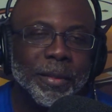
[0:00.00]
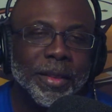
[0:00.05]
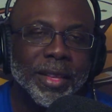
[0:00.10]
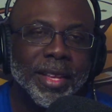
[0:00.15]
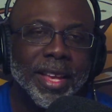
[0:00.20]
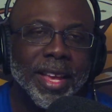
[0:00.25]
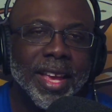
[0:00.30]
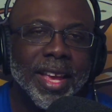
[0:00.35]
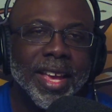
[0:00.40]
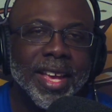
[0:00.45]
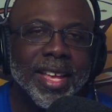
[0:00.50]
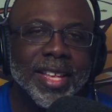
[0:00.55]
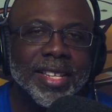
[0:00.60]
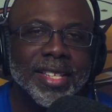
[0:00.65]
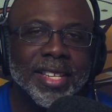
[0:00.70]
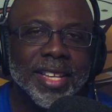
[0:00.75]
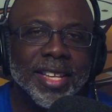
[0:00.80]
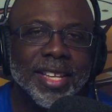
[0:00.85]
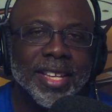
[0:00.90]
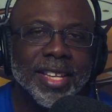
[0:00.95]
And
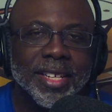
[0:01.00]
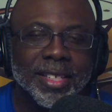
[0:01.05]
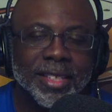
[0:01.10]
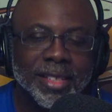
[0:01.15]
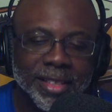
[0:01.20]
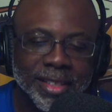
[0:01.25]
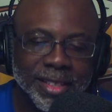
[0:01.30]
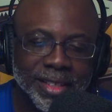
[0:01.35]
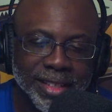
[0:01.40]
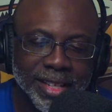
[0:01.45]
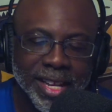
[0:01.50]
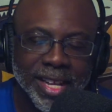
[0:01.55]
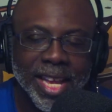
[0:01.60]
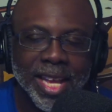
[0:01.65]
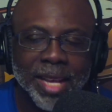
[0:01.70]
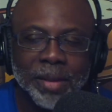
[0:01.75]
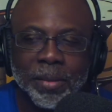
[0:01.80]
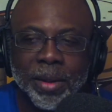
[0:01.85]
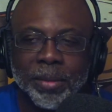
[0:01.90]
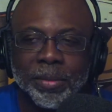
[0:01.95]
they
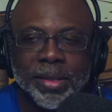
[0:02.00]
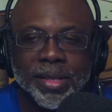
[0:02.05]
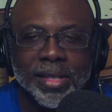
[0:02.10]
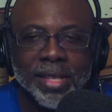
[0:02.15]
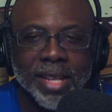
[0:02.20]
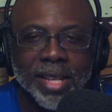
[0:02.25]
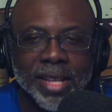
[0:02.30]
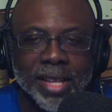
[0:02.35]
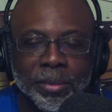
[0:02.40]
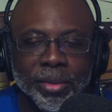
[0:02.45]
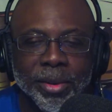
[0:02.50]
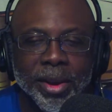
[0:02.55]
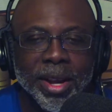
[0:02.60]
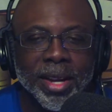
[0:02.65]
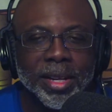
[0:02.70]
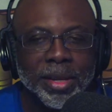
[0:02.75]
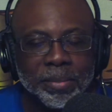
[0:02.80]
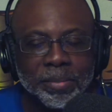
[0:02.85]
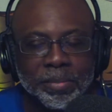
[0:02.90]
came up inside the Bradley,